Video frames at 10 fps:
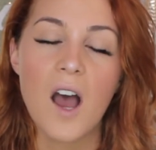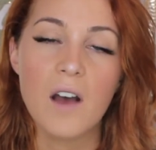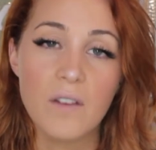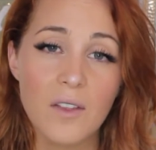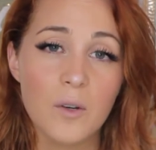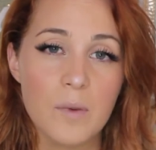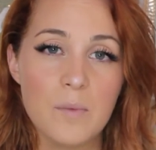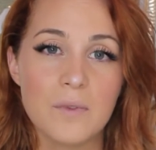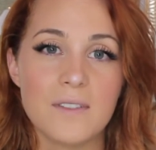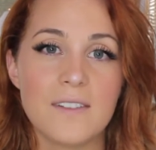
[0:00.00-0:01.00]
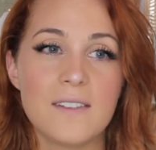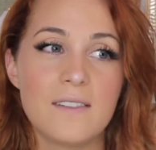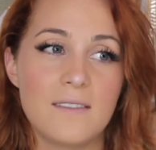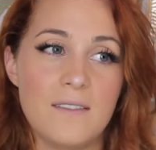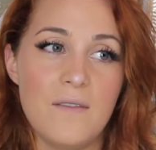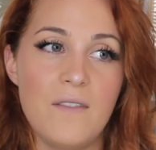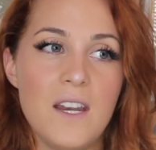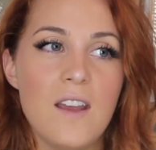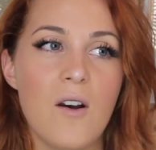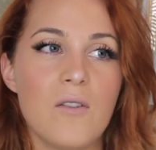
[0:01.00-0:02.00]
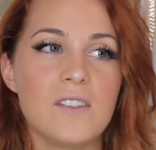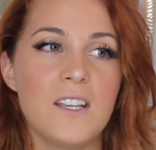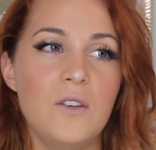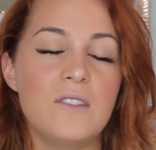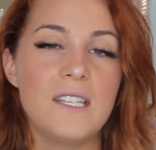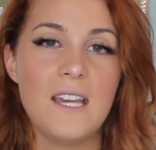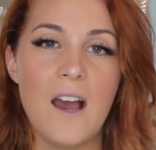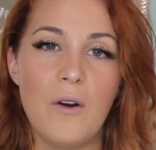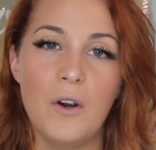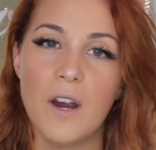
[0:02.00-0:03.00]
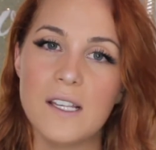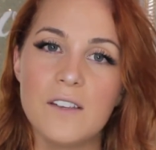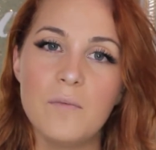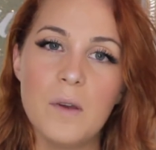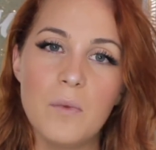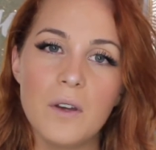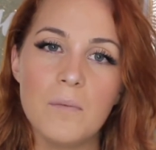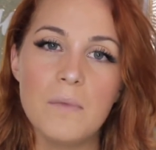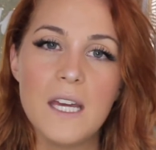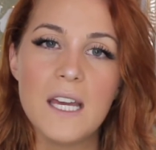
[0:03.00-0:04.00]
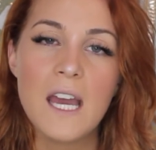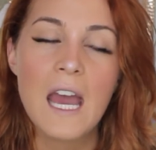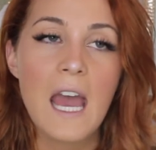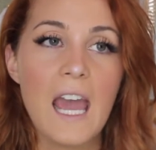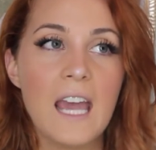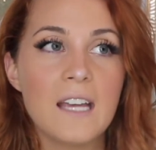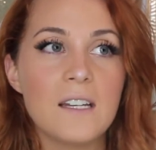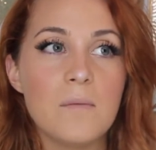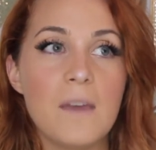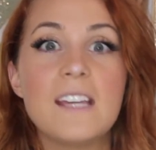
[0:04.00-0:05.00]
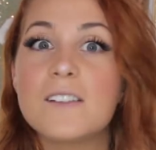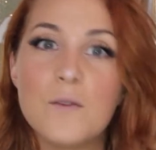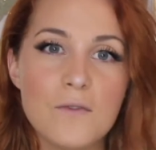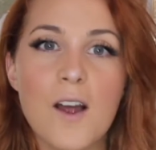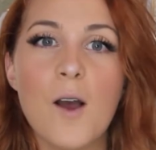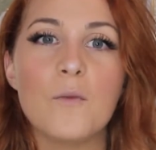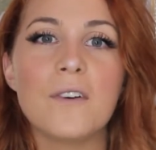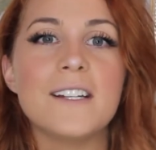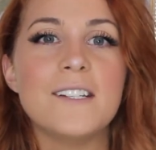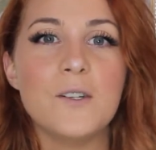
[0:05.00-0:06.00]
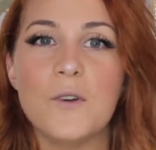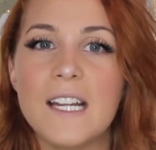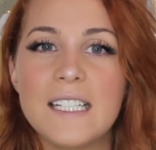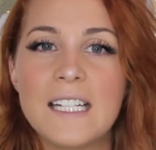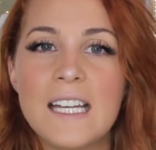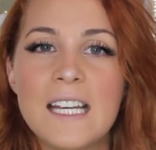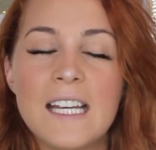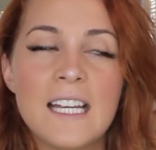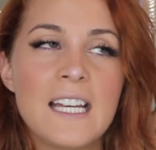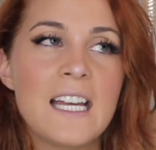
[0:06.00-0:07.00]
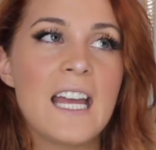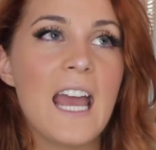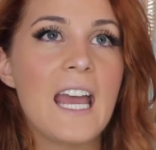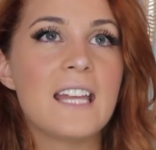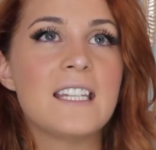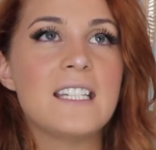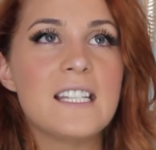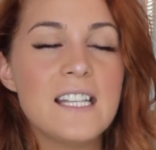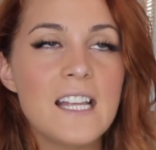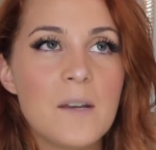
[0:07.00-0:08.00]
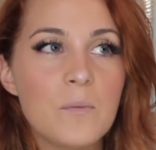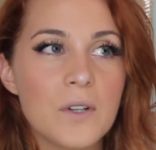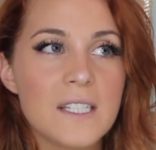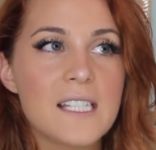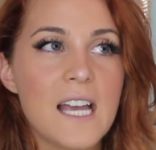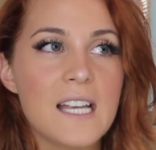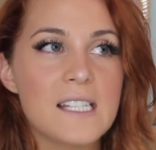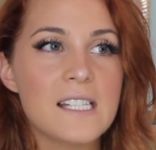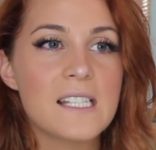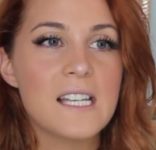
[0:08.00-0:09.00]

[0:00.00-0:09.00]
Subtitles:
of other people's videos and you see how aggressive people can be, and it makes you not want to do it. And the Disneyland Princess